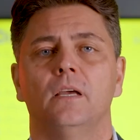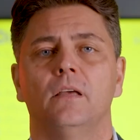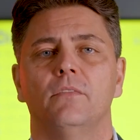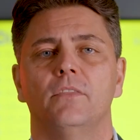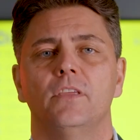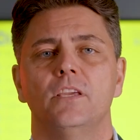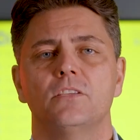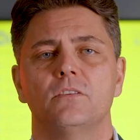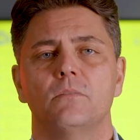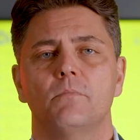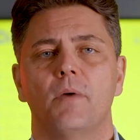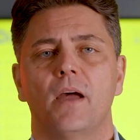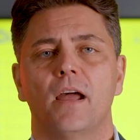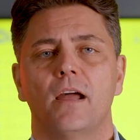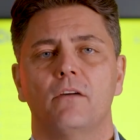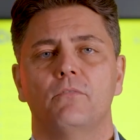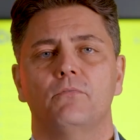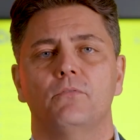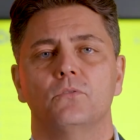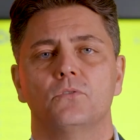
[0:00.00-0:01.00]
These are
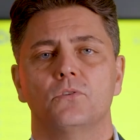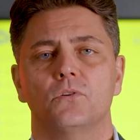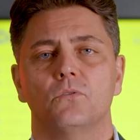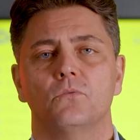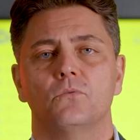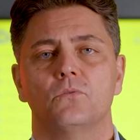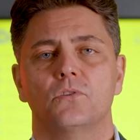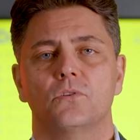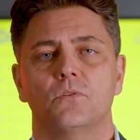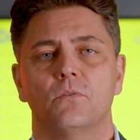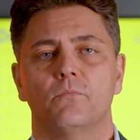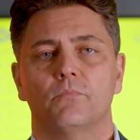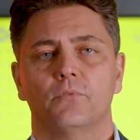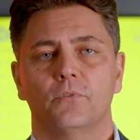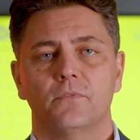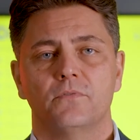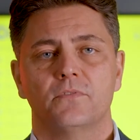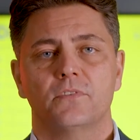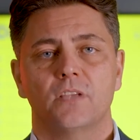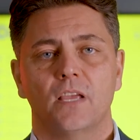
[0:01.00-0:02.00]
powerful tools to
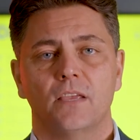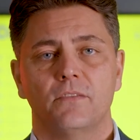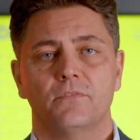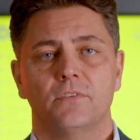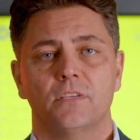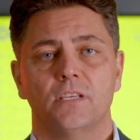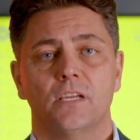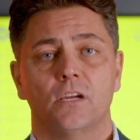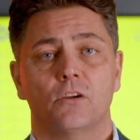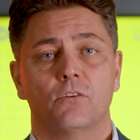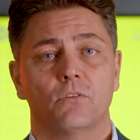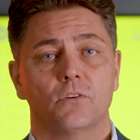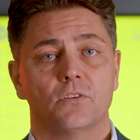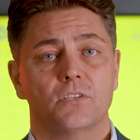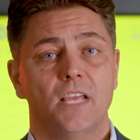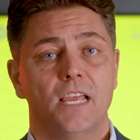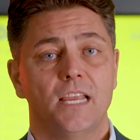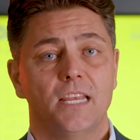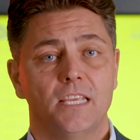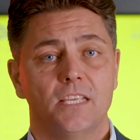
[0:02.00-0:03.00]
improve safety
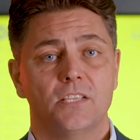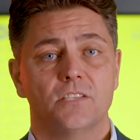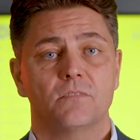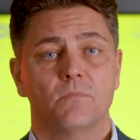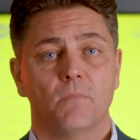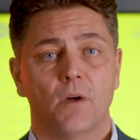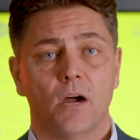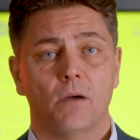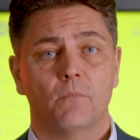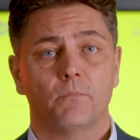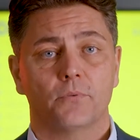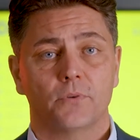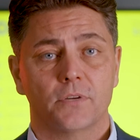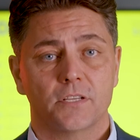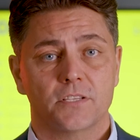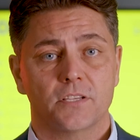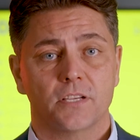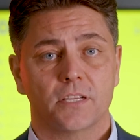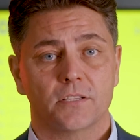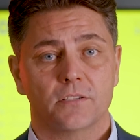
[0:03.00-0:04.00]
across any smart
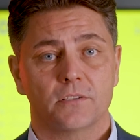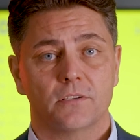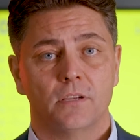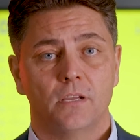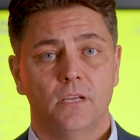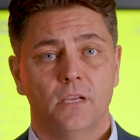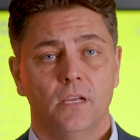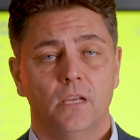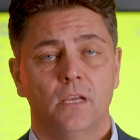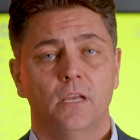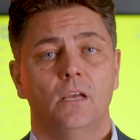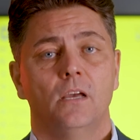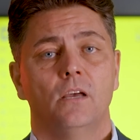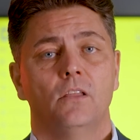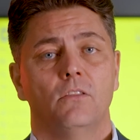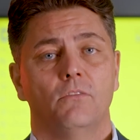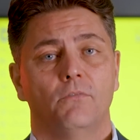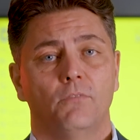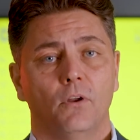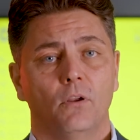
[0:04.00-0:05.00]
precinct.
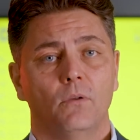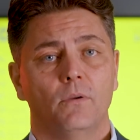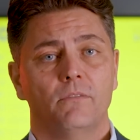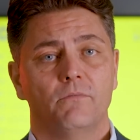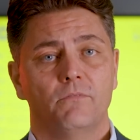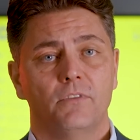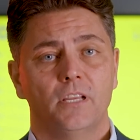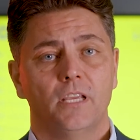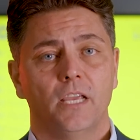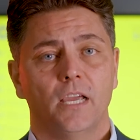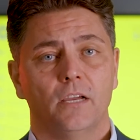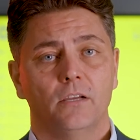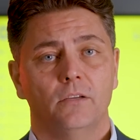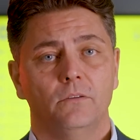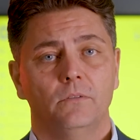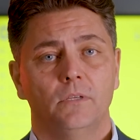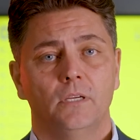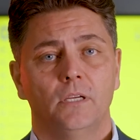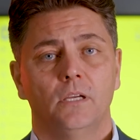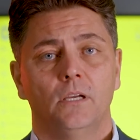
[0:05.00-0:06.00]
The following
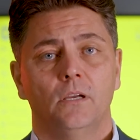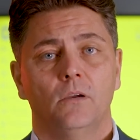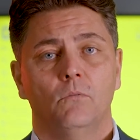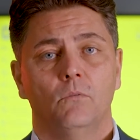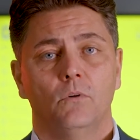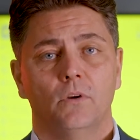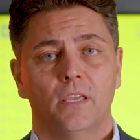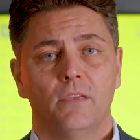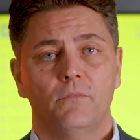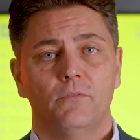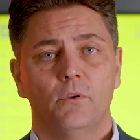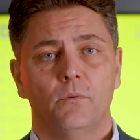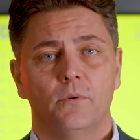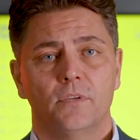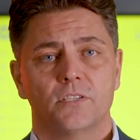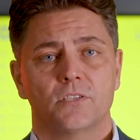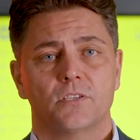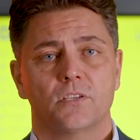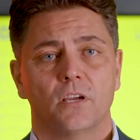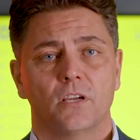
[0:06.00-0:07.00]
video will give you
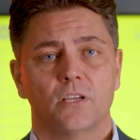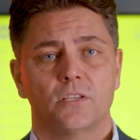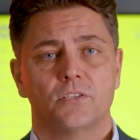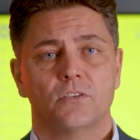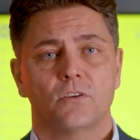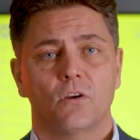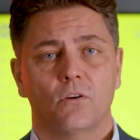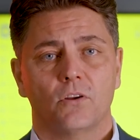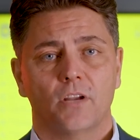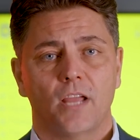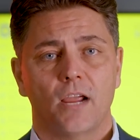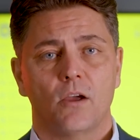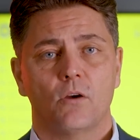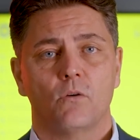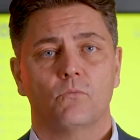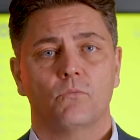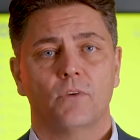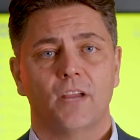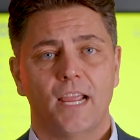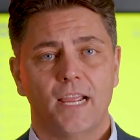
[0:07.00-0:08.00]
insights on
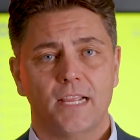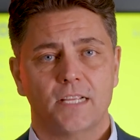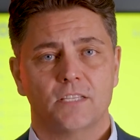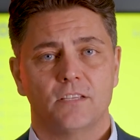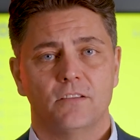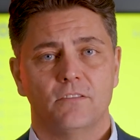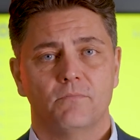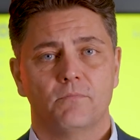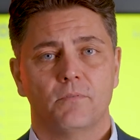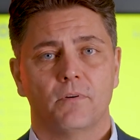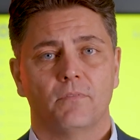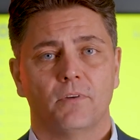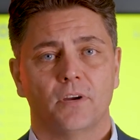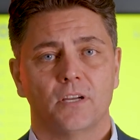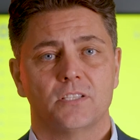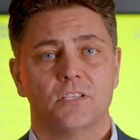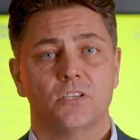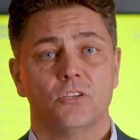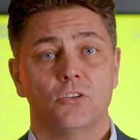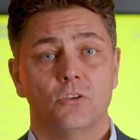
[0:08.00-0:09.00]
how Reactive
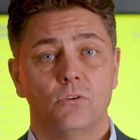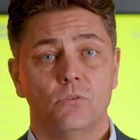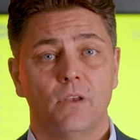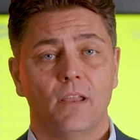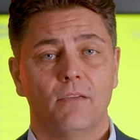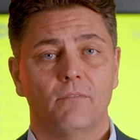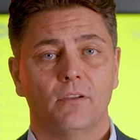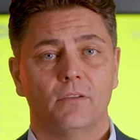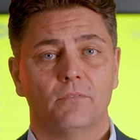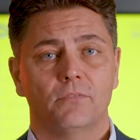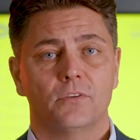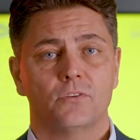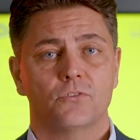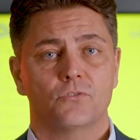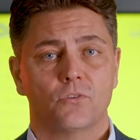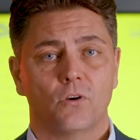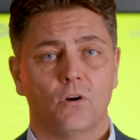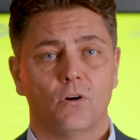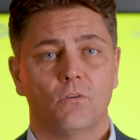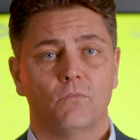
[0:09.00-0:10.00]
provides a new level of
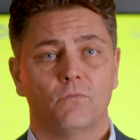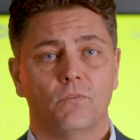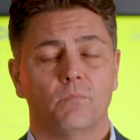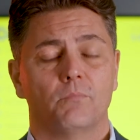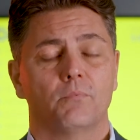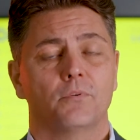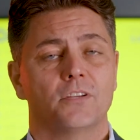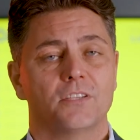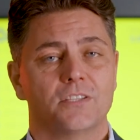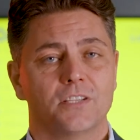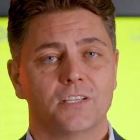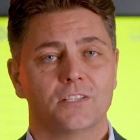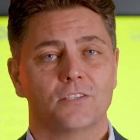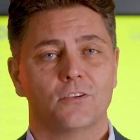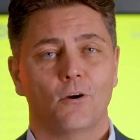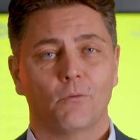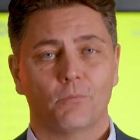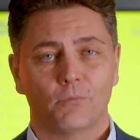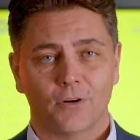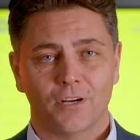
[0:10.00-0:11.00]
control for
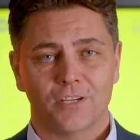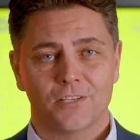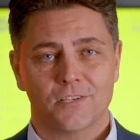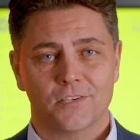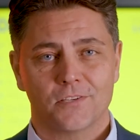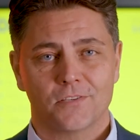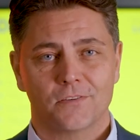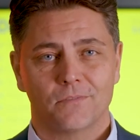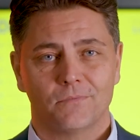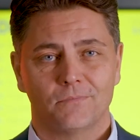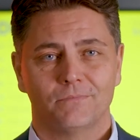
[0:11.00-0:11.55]
precinct operators.